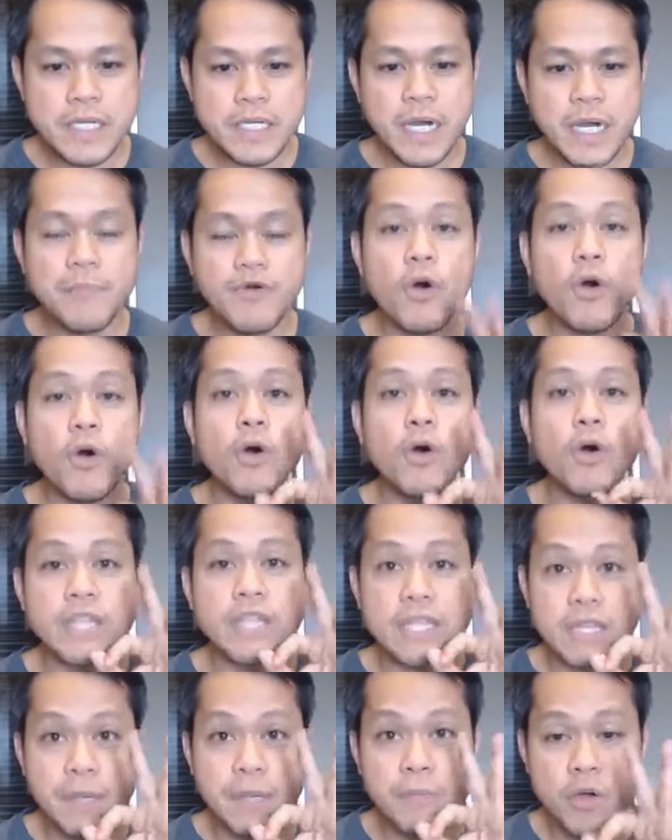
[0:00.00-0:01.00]

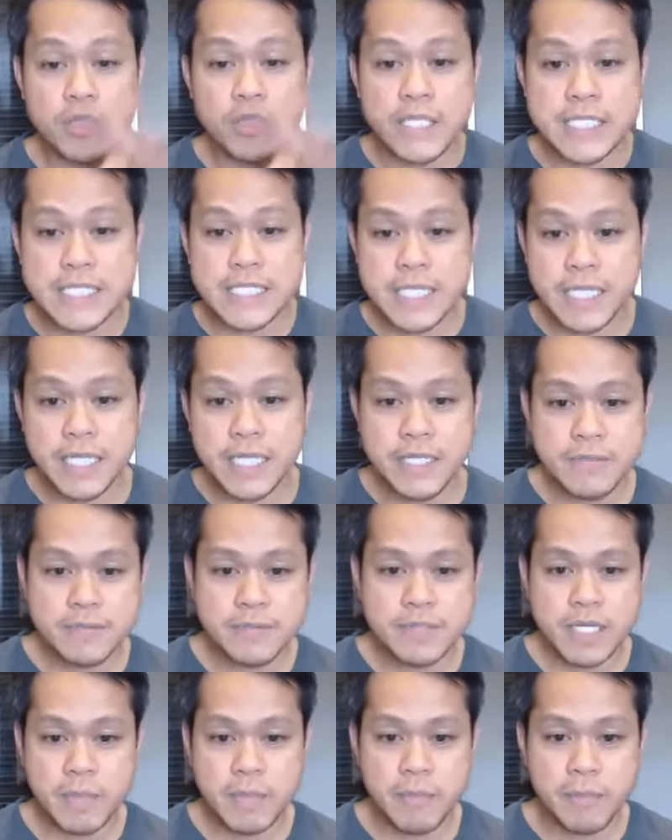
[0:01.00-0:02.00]
among these three
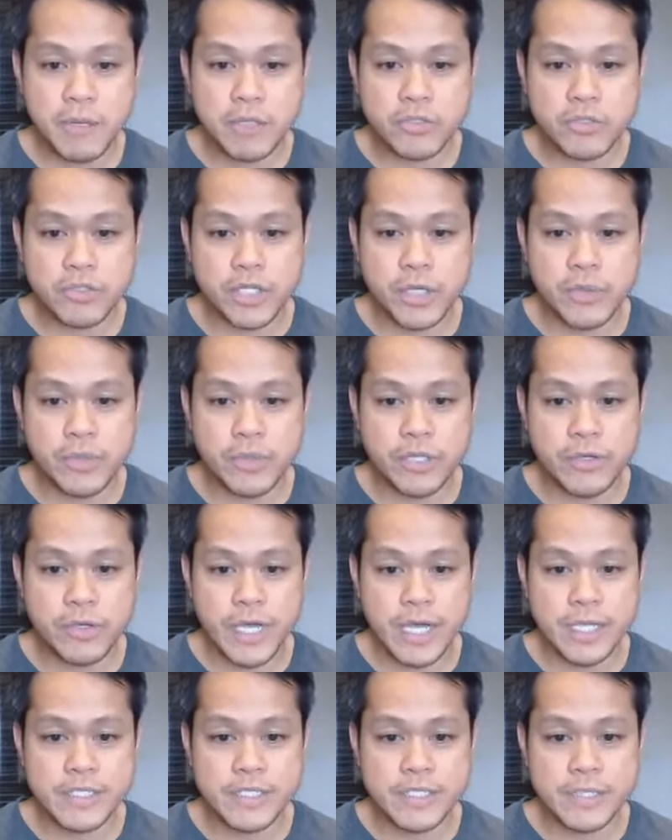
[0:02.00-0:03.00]
that I'm about to share with you
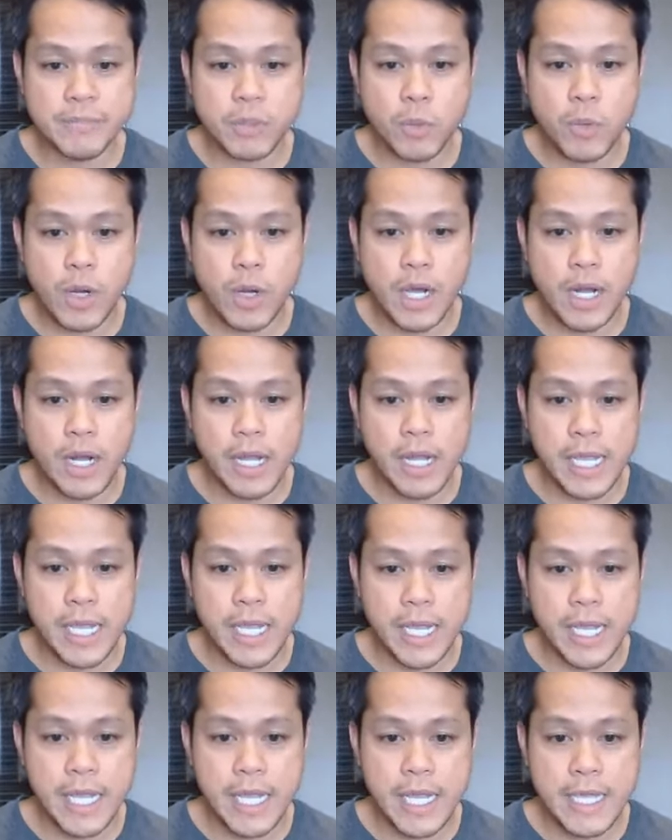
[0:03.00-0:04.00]
guys. Number one
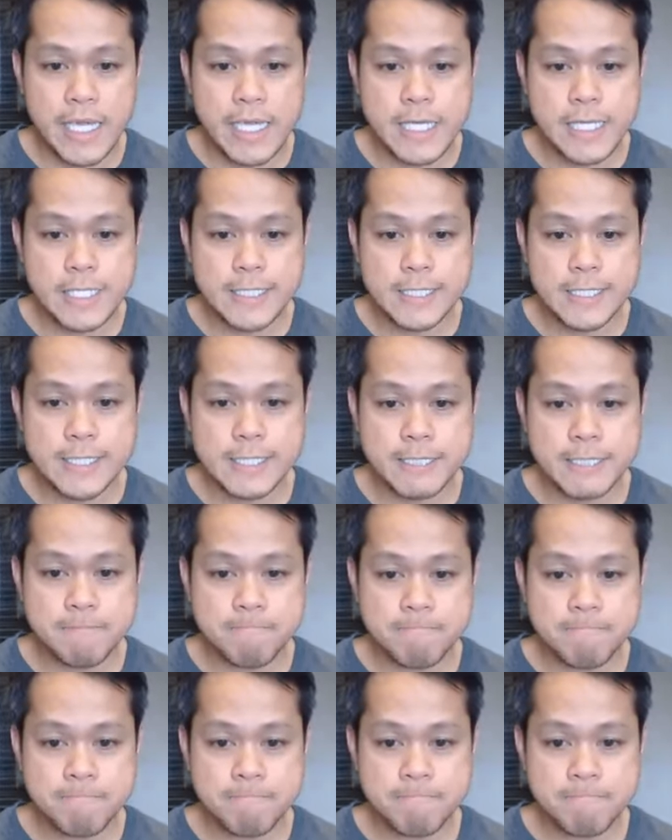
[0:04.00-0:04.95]
is,